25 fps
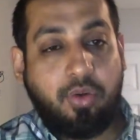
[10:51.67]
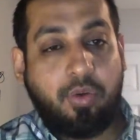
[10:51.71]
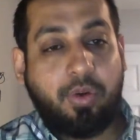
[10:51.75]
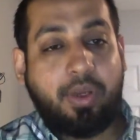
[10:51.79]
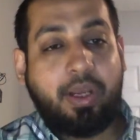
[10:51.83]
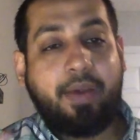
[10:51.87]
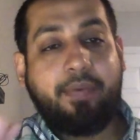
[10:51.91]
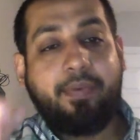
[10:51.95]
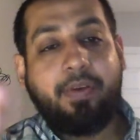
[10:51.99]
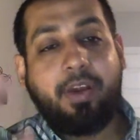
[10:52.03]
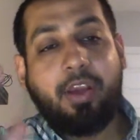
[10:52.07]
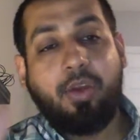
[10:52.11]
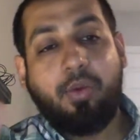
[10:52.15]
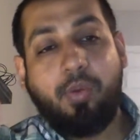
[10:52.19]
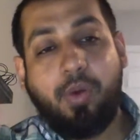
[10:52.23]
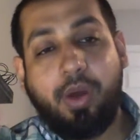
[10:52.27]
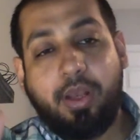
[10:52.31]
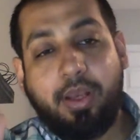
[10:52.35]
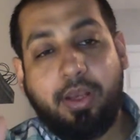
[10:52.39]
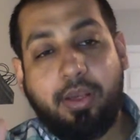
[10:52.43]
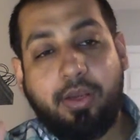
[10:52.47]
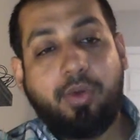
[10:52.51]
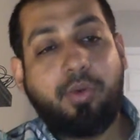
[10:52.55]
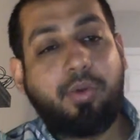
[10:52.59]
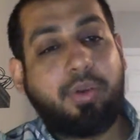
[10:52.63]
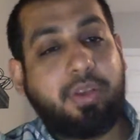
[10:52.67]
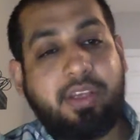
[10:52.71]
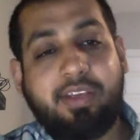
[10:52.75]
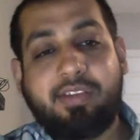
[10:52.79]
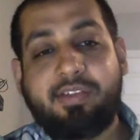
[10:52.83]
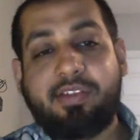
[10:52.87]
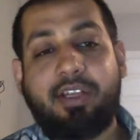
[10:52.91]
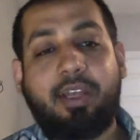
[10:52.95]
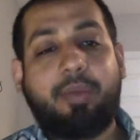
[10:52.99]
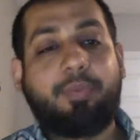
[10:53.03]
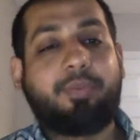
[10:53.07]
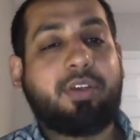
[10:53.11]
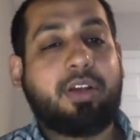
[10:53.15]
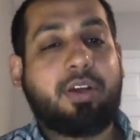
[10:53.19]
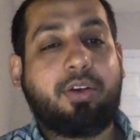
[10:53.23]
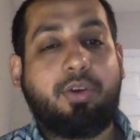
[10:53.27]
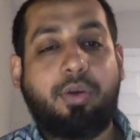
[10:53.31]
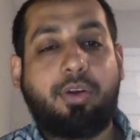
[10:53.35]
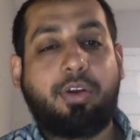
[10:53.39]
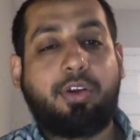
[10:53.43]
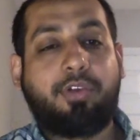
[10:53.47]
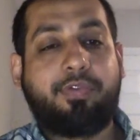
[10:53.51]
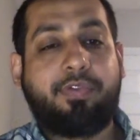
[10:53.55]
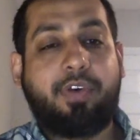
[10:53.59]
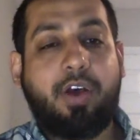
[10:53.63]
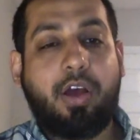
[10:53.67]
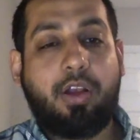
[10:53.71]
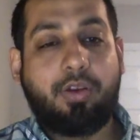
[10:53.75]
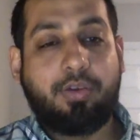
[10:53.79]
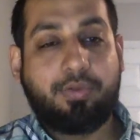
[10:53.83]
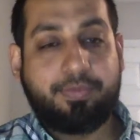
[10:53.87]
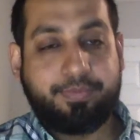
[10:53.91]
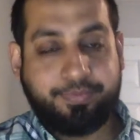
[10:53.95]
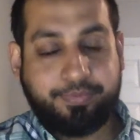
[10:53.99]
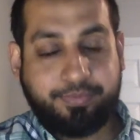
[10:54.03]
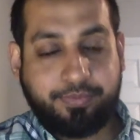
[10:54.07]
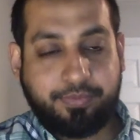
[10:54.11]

Whatever you want to do, these limbs are going to follow.